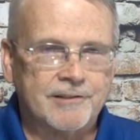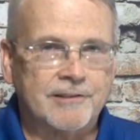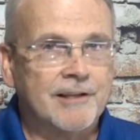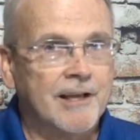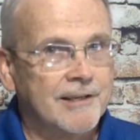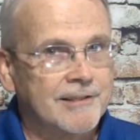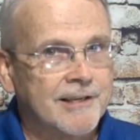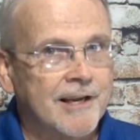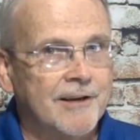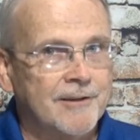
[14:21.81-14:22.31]

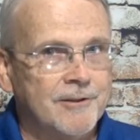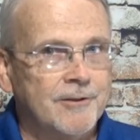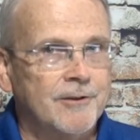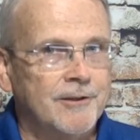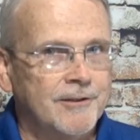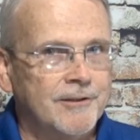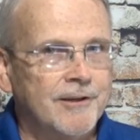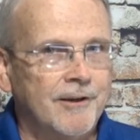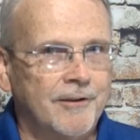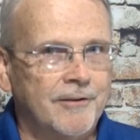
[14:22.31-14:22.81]
That's how you
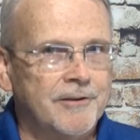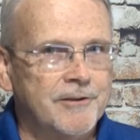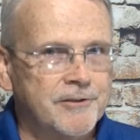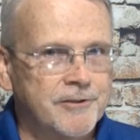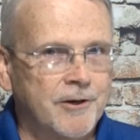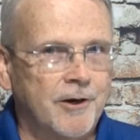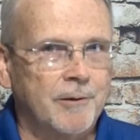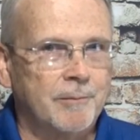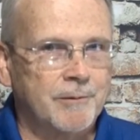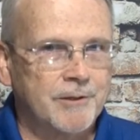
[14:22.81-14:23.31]
can tell they're
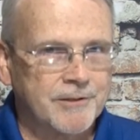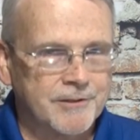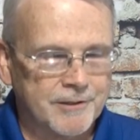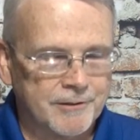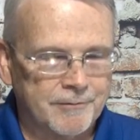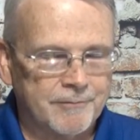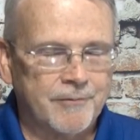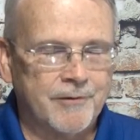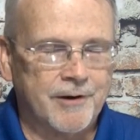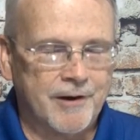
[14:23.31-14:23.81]
sharp, because
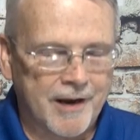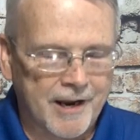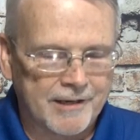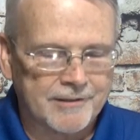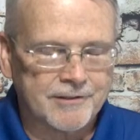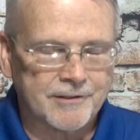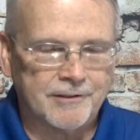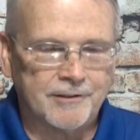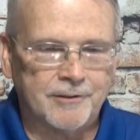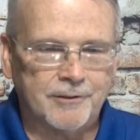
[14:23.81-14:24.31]
they're
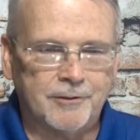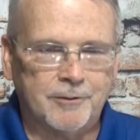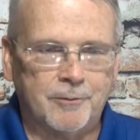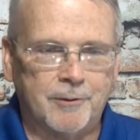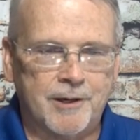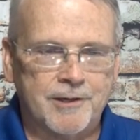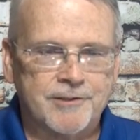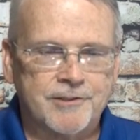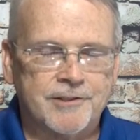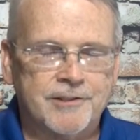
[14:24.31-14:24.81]
asking good
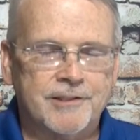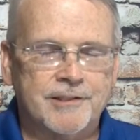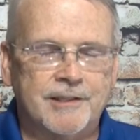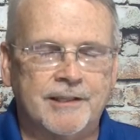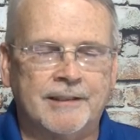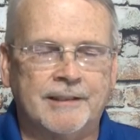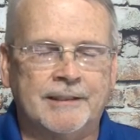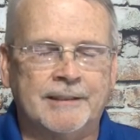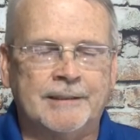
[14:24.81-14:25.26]
questions.